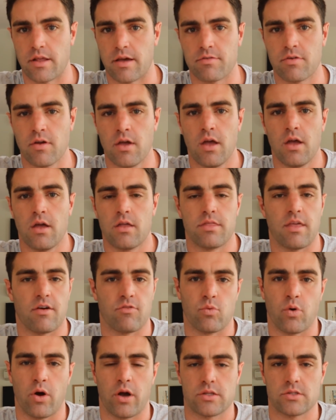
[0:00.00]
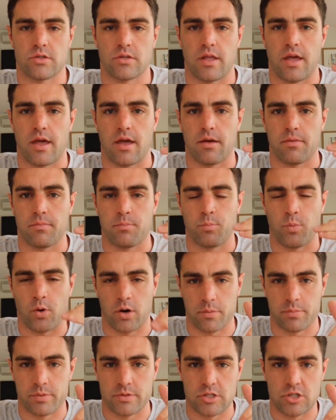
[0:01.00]
They've worked on their
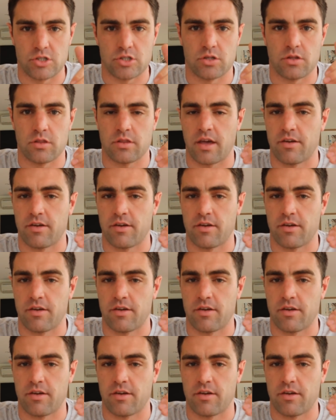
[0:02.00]
body position.